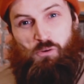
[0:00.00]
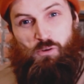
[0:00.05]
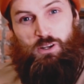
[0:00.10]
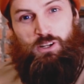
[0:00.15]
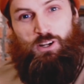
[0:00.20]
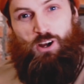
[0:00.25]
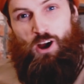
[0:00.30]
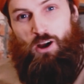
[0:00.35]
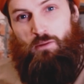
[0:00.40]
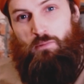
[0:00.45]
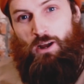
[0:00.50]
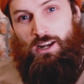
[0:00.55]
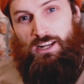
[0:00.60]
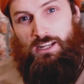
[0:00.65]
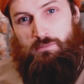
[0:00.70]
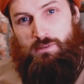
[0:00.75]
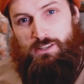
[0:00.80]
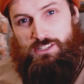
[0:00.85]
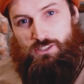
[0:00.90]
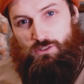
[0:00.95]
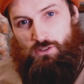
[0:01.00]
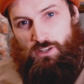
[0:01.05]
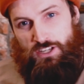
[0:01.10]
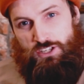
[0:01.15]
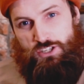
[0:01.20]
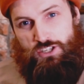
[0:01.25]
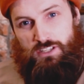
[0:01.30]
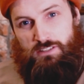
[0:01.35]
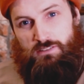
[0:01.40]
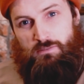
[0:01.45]
with carbonic
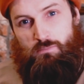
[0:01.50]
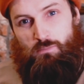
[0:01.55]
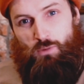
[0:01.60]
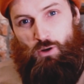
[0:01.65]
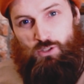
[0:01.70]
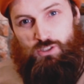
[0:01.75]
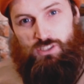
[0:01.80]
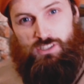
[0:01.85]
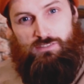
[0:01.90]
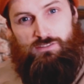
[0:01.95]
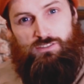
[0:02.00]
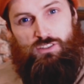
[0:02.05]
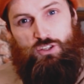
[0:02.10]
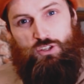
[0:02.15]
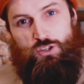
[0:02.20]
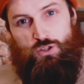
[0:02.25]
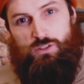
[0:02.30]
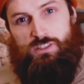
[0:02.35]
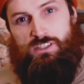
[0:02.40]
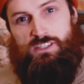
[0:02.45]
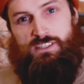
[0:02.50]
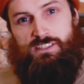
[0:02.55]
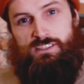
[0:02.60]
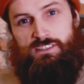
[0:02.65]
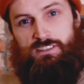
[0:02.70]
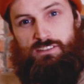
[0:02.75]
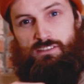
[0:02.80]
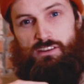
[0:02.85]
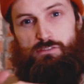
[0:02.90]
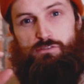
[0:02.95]
maceration, most of the juice
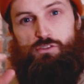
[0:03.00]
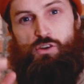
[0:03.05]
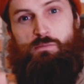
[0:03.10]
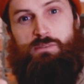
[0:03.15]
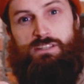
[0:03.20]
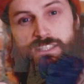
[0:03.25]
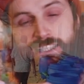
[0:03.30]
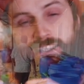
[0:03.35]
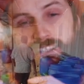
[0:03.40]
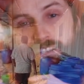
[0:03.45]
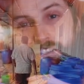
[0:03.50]
is fermented